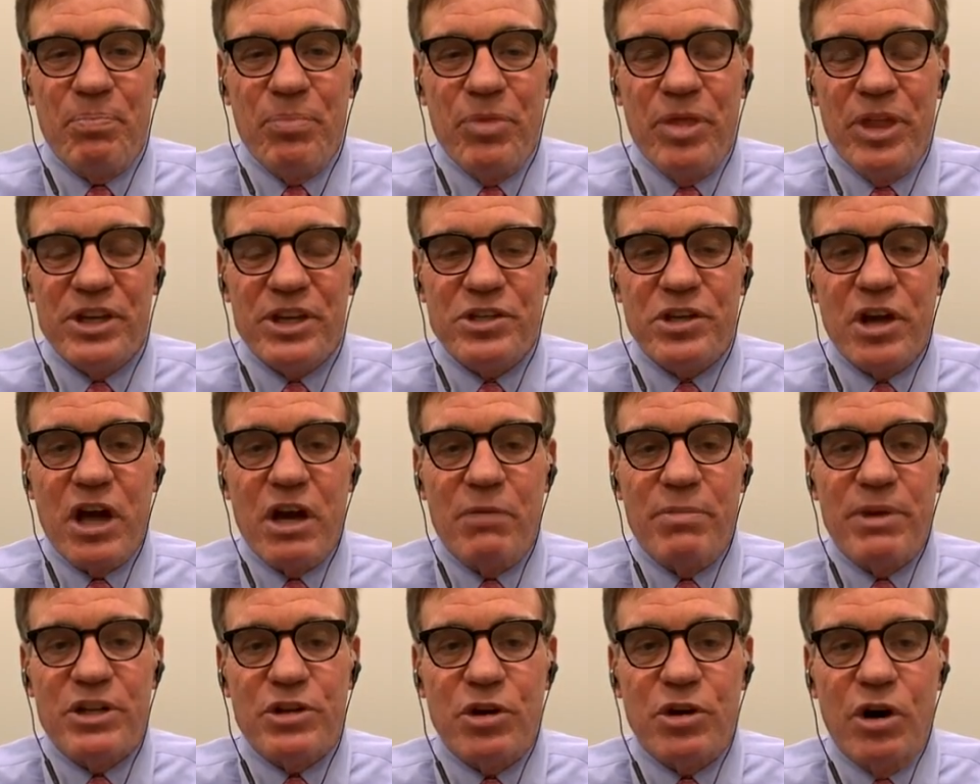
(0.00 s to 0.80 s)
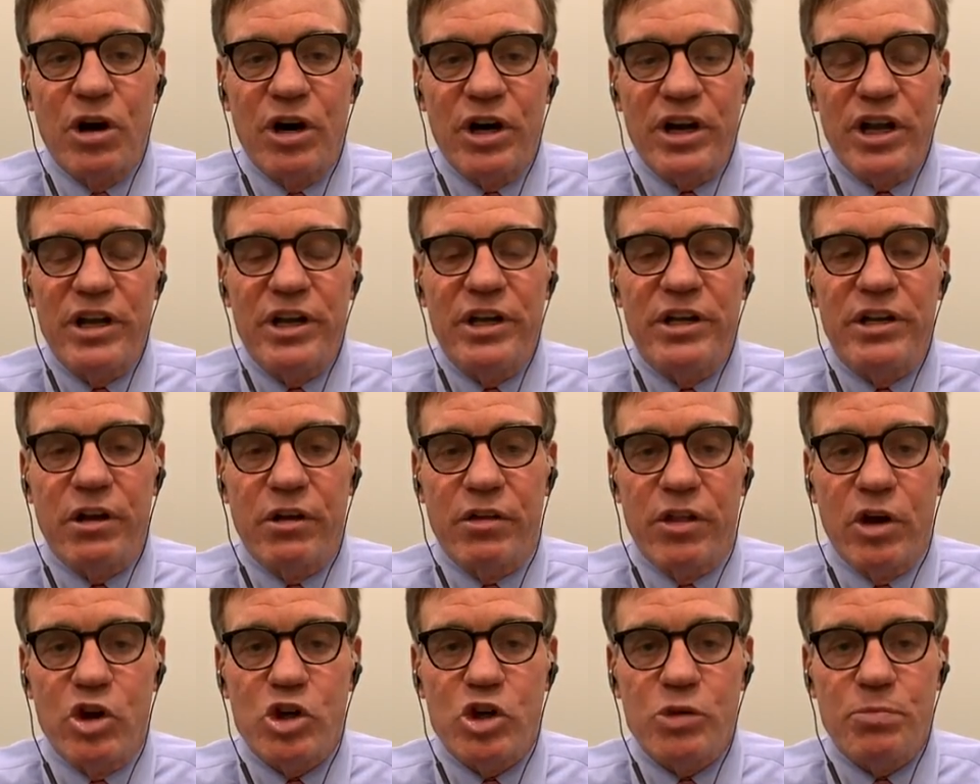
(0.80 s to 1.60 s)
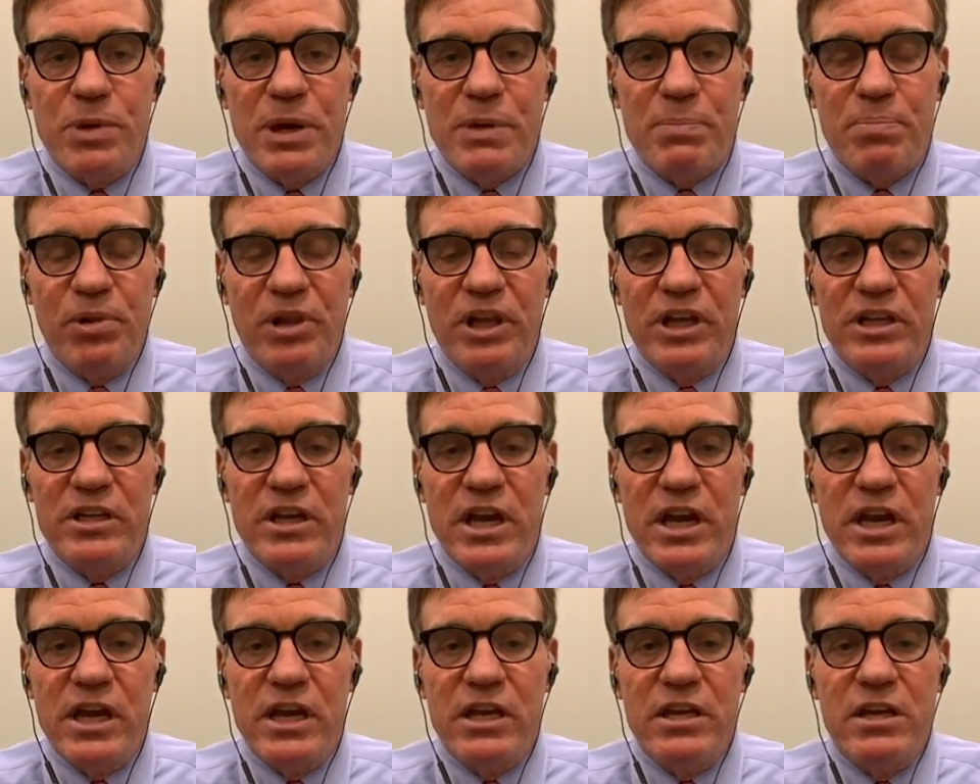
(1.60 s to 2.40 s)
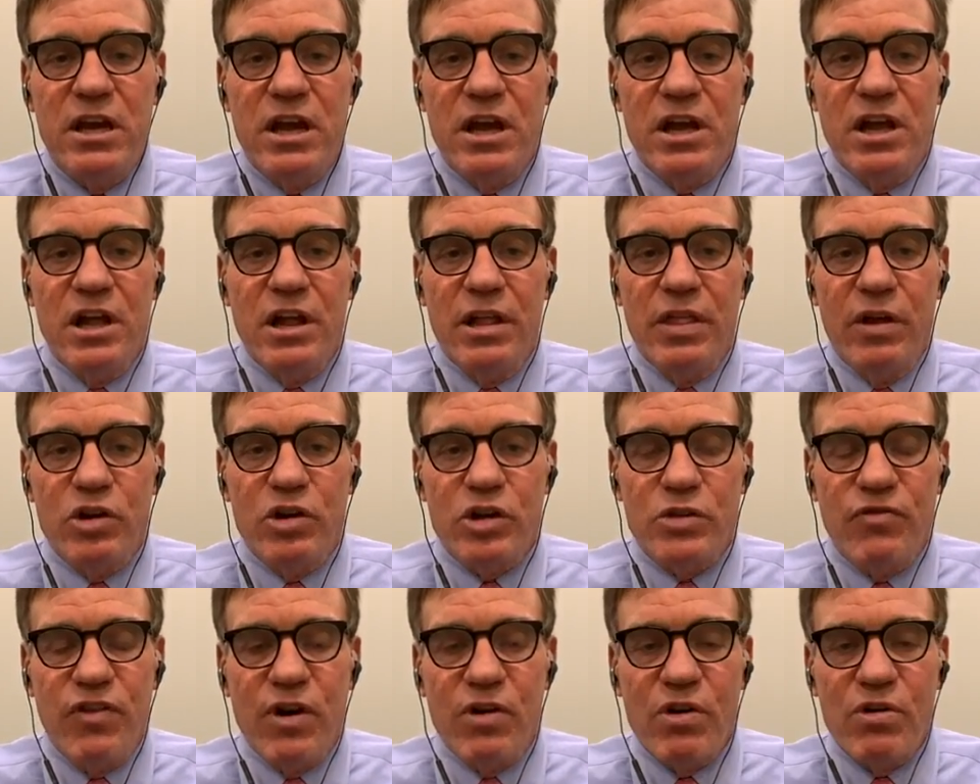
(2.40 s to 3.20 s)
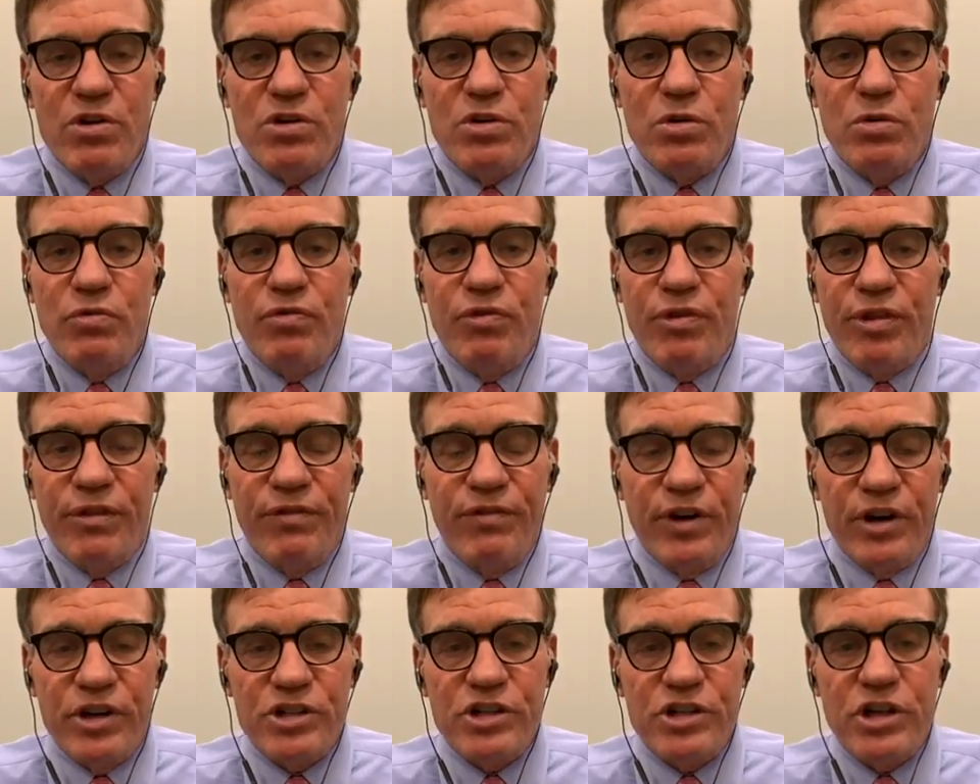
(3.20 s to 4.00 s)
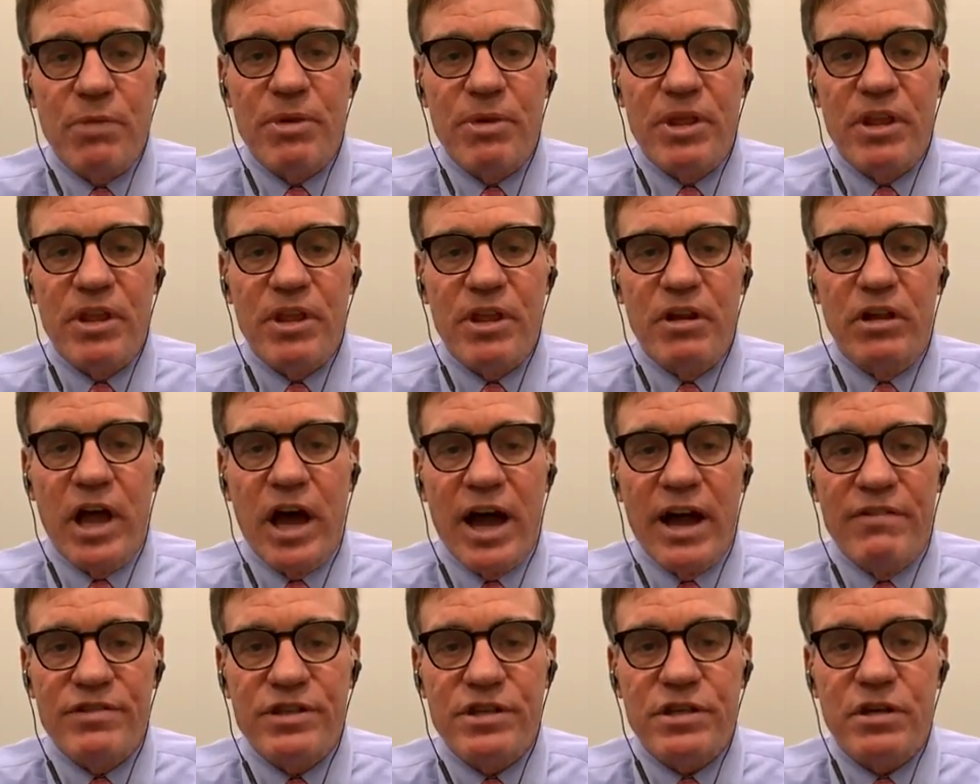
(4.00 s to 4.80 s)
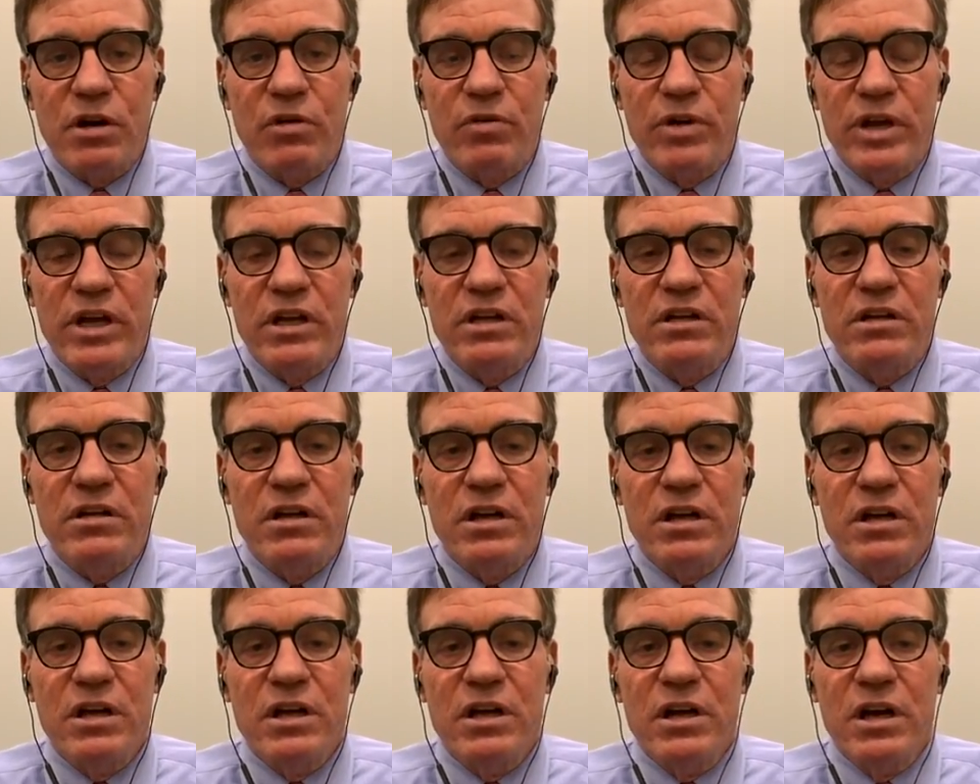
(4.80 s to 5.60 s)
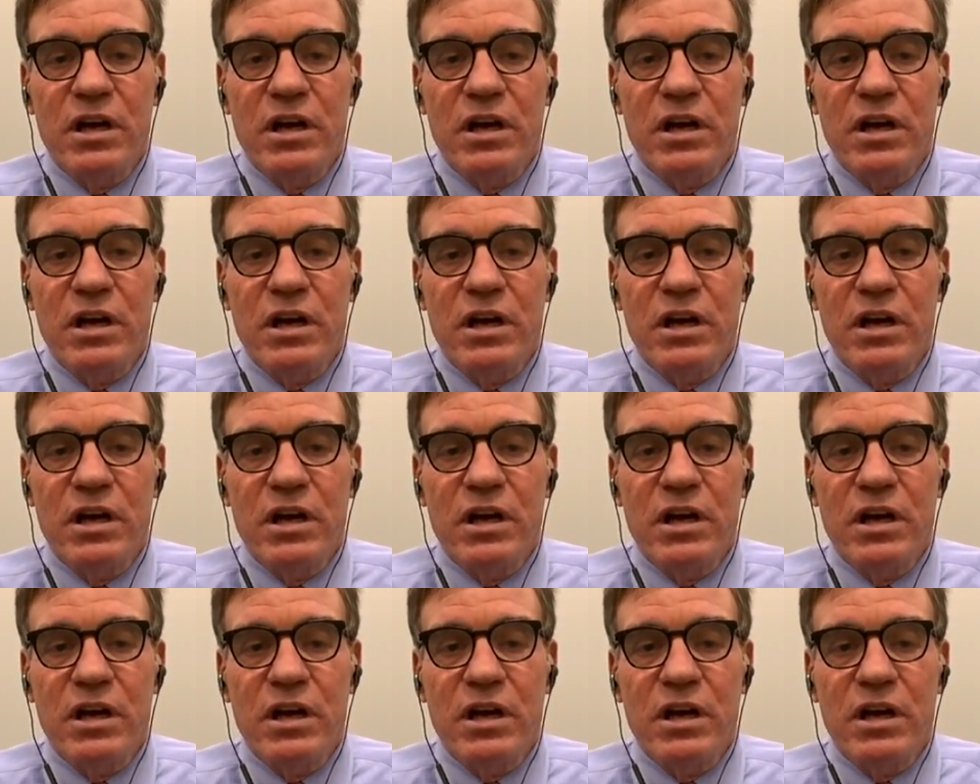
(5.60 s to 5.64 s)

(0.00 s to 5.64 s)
this ought to be targeted to those people in need, those folks who, for the first time in their lives, are in,